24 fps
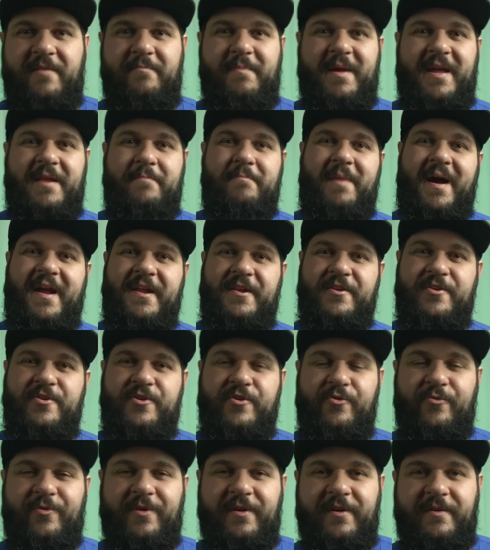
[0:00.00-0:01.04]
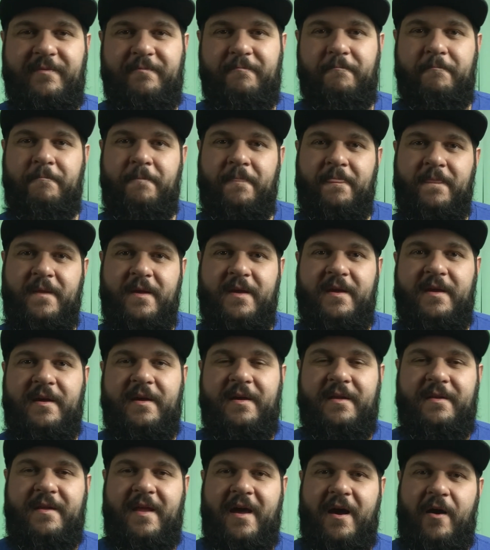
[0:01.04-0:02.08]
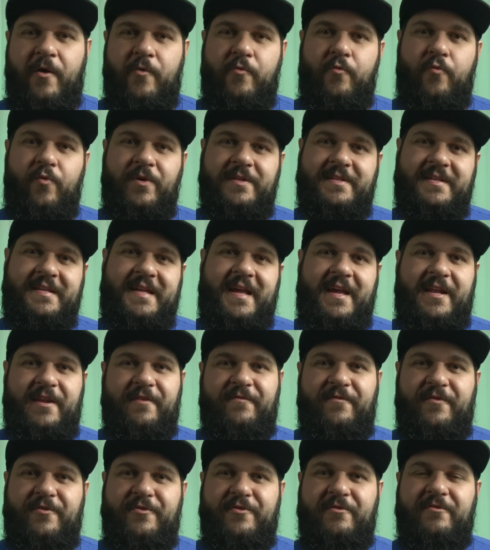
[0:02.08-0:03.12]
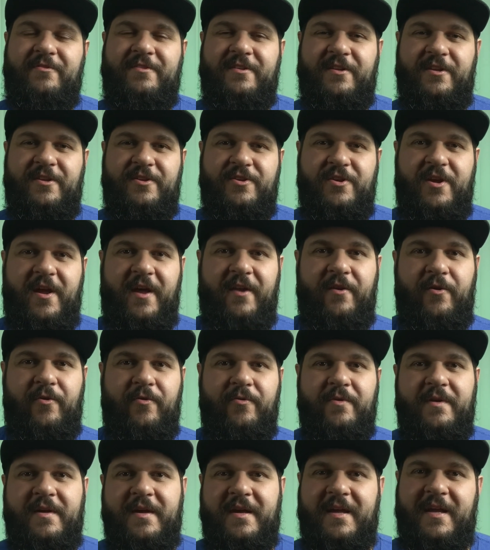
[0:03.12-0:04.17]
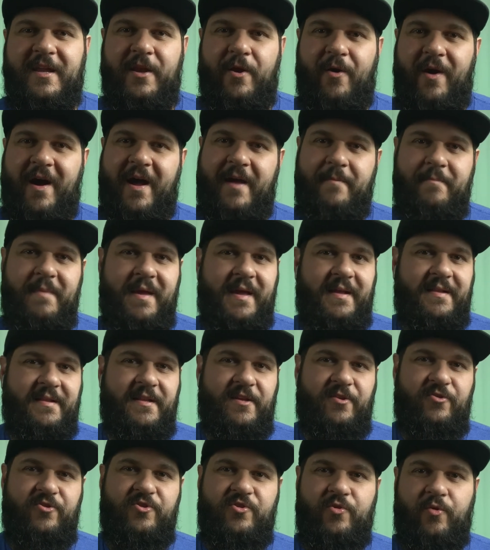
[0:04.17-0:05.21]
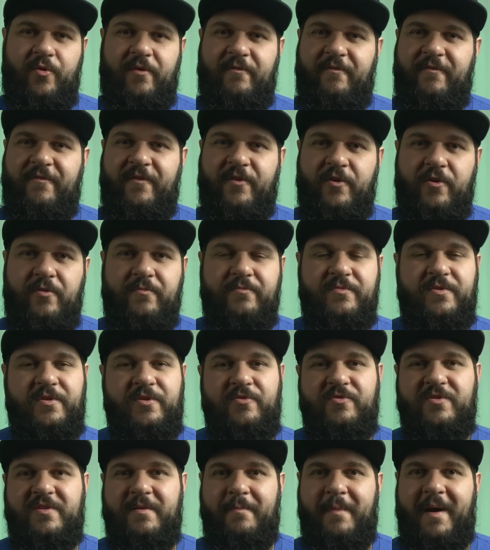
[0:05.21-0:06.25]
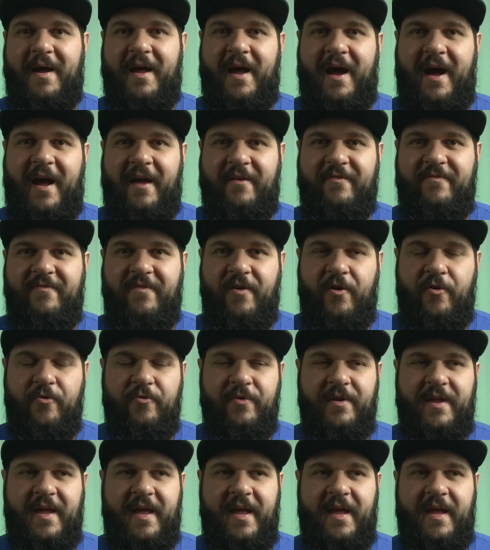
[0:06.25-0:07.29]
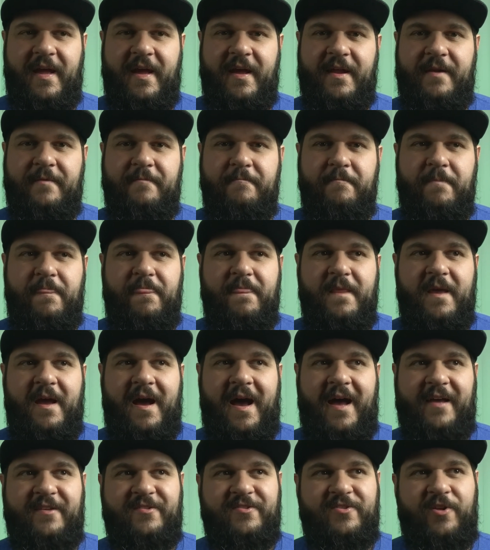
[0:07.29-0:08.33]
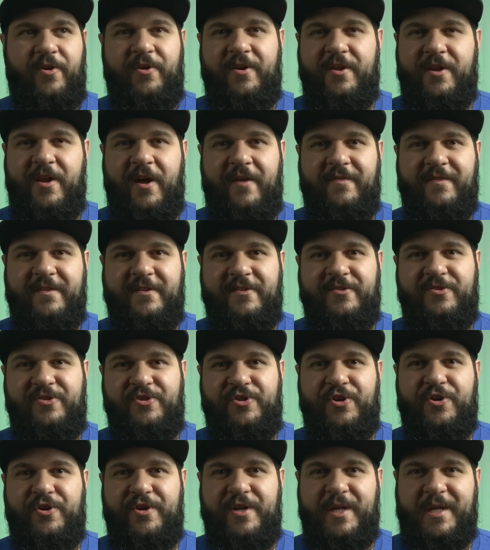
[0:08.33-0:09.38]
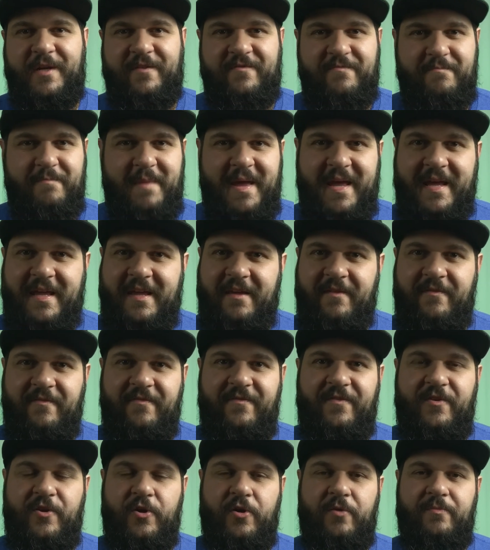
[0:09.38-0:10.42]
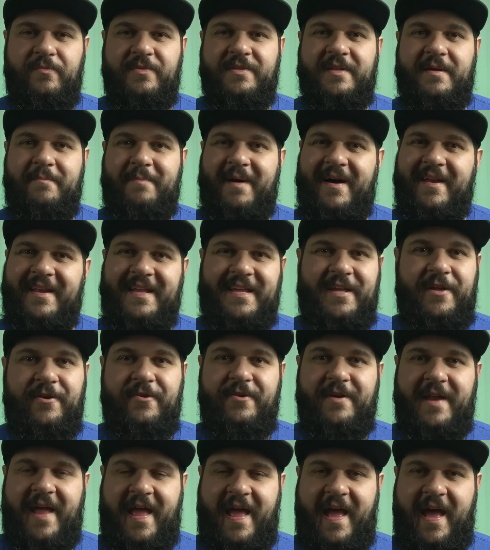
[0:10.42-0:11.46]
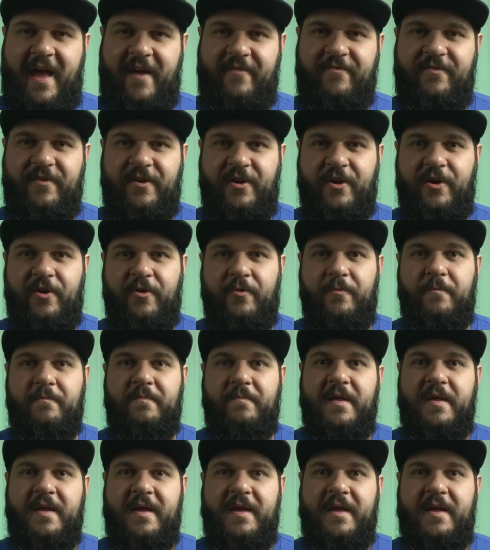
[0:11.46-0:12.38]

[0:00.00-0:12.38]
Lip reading: made by Neewer. Now, once again, if you're new to the channel, I make these short films using my iPhone, and I started on this journey of making films about 1.5 years ago.